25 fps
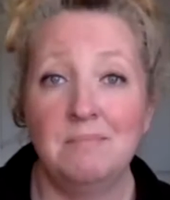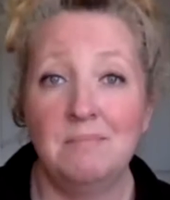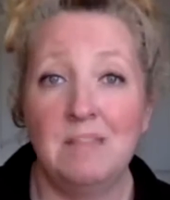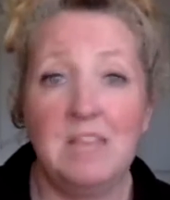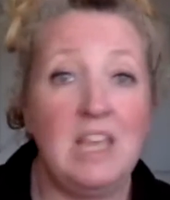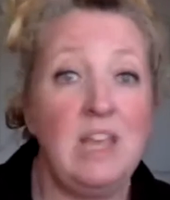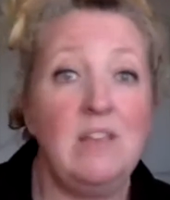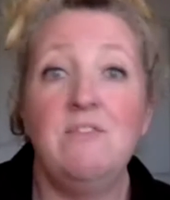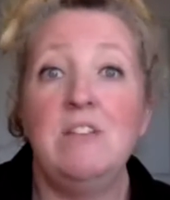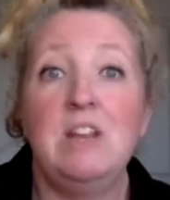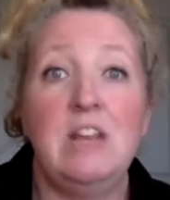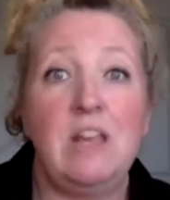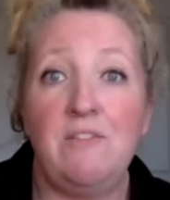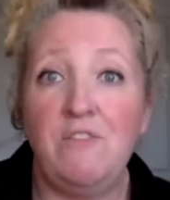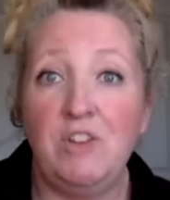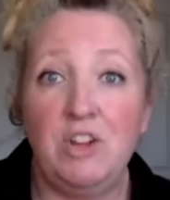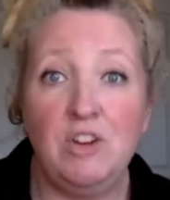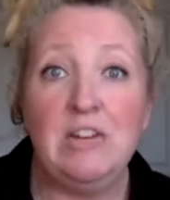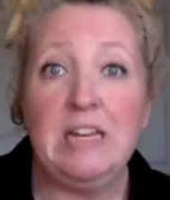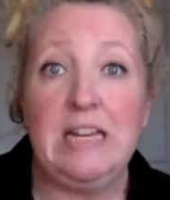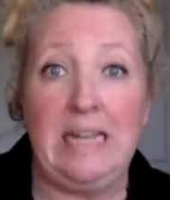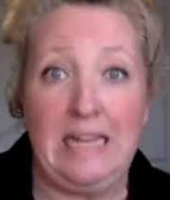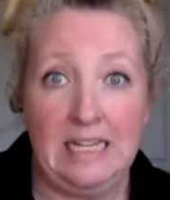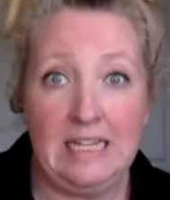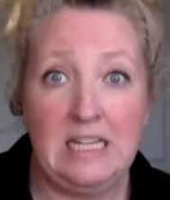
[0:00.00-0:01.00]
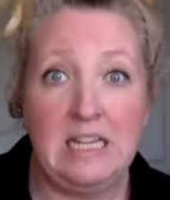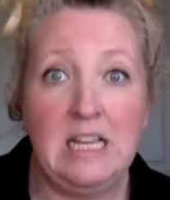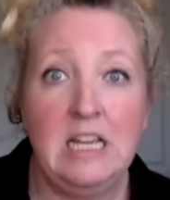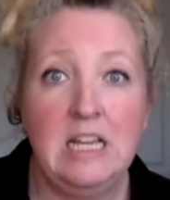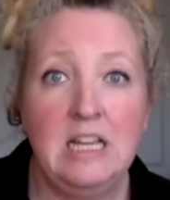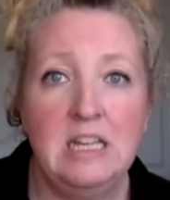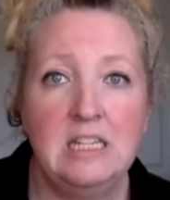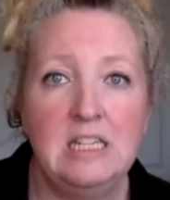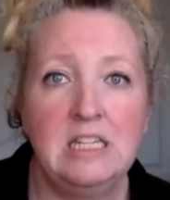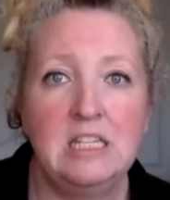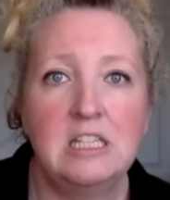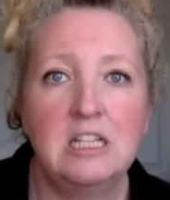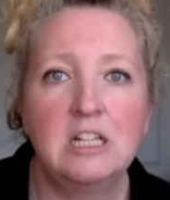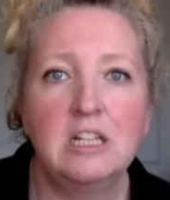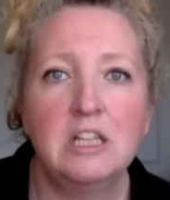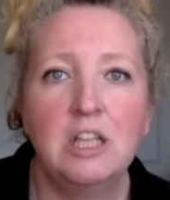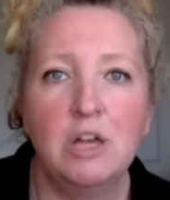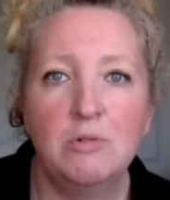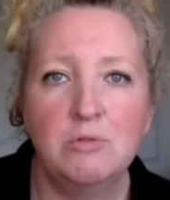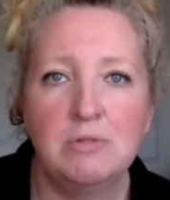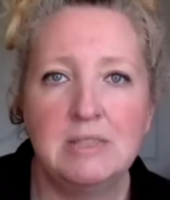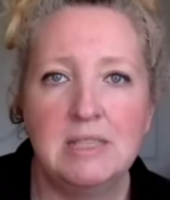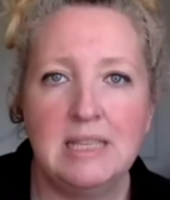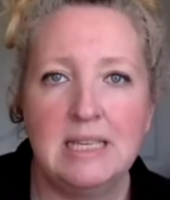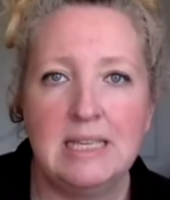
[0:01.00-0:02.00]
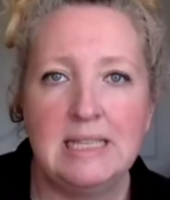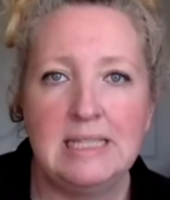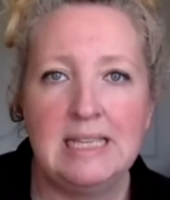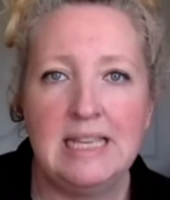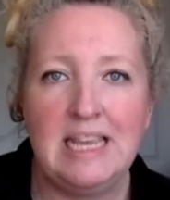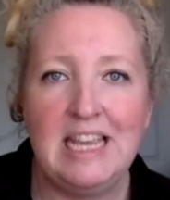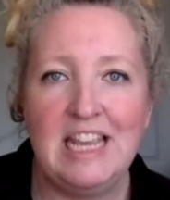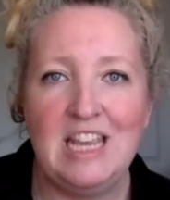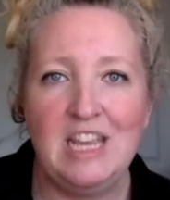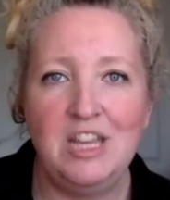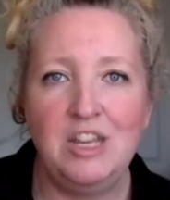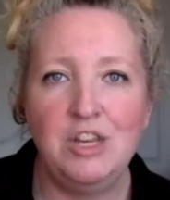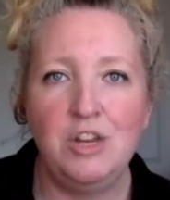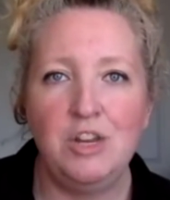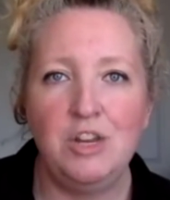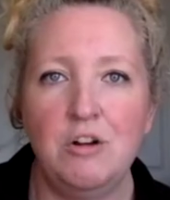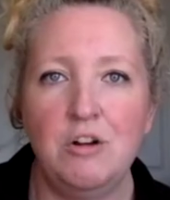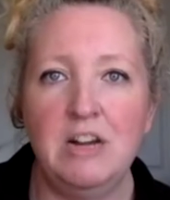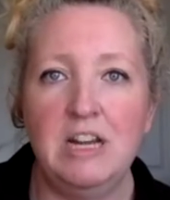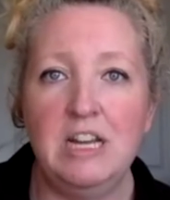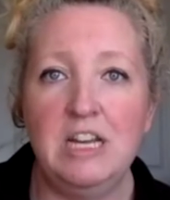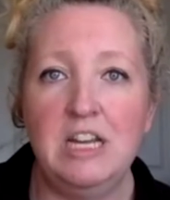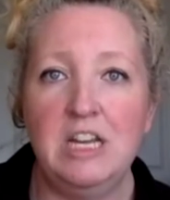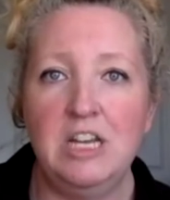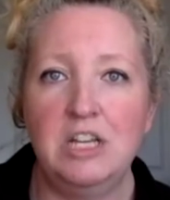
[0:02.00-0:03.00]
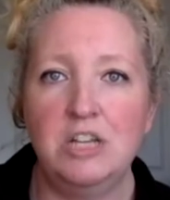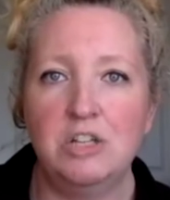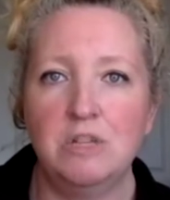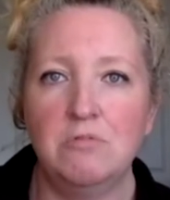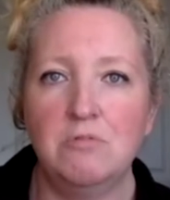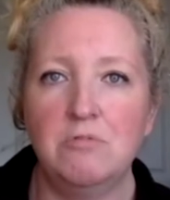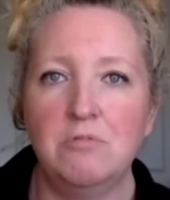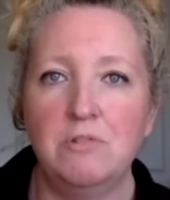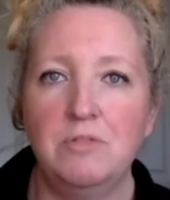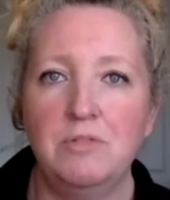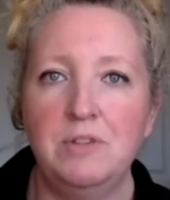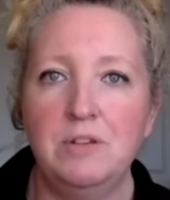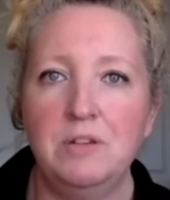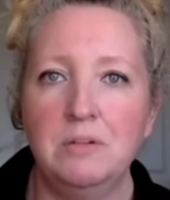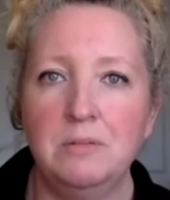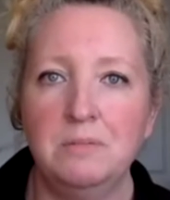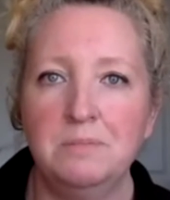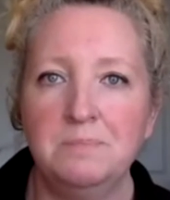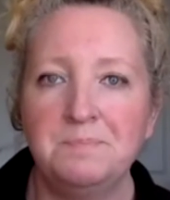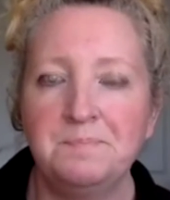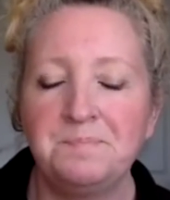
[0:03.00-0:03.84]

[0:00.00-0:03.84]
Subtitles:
even if you didn't disclose this in initial review.